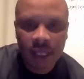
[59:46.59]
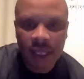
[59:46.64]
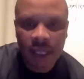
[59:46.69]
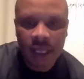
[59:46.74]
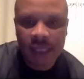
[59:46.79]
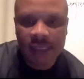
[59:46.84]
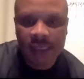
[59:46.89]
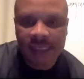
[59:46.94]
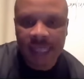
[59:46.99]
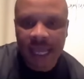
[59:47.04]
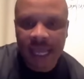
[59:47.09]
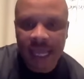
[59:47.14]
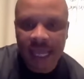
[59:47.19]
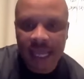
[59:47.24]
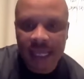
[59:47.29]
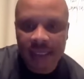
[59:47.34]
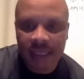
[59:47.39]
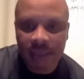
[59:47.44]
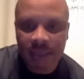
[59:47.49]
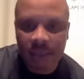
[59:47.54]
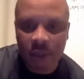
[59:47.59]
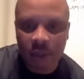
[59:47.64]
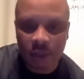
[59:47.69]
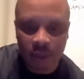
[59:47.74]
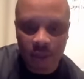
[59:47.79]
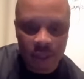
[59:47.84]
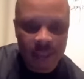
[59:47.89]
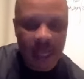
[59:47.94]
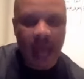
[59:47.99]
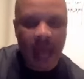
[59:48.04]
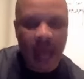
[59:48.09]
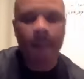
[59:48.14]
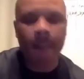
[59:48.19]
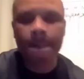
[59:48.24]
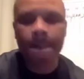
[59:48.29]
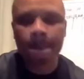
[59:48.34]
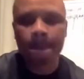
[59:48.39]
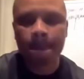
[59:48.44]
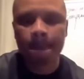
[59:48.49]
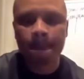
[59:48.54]
it says, let me go to the top.
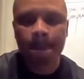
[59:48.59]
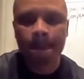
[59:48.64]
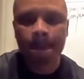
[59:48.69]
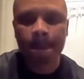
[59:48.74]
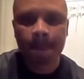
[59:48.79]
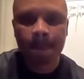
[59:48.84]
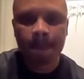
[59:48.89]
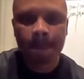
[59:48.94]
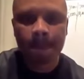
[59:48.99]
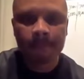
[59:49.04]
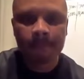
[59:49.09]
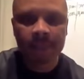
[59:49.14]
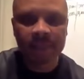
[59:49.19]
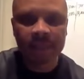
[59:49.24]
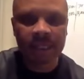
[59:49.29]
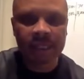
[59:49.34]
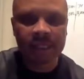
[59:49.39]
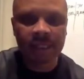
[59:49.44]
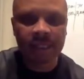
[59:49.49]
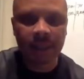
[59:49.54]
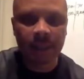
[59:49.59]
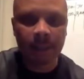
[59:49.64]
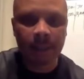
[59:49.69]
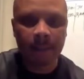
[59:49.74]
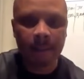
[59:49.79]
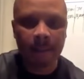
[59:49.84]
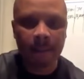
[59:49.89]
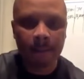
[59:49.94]
See some.